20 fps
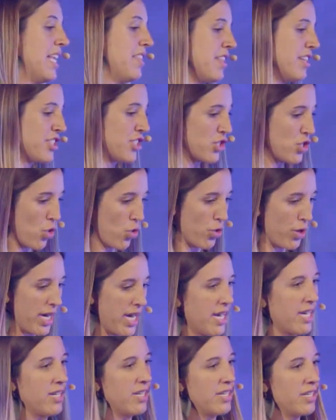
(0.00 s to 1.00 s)
this
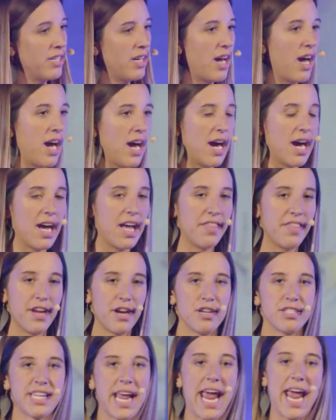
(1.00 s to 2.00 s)
story, uh,
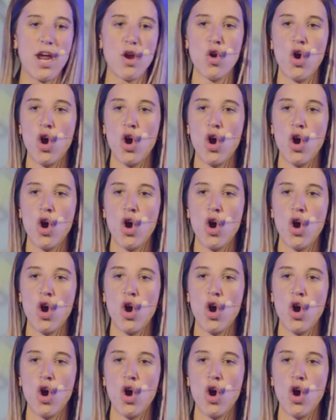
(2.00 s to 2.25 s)
there's a